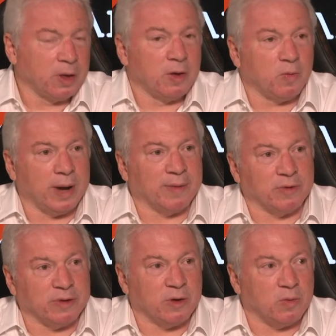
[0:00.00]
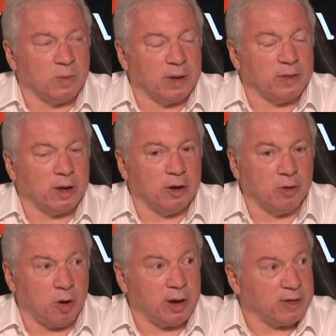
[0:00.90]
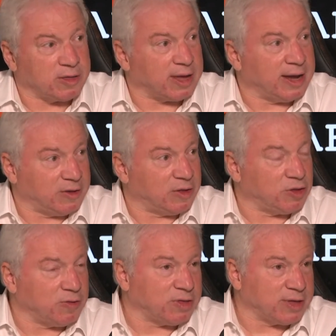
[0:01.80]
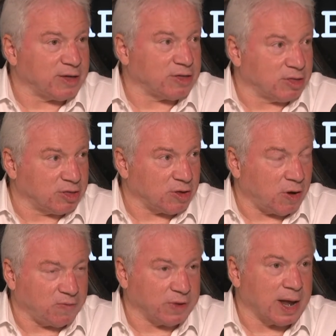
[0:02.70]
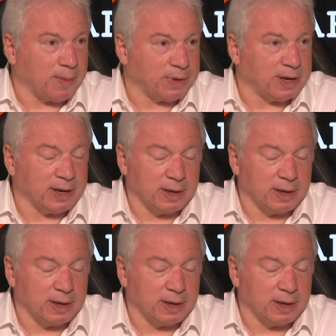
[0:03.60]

We have to deal with lawyers in the jurisdictions of the company's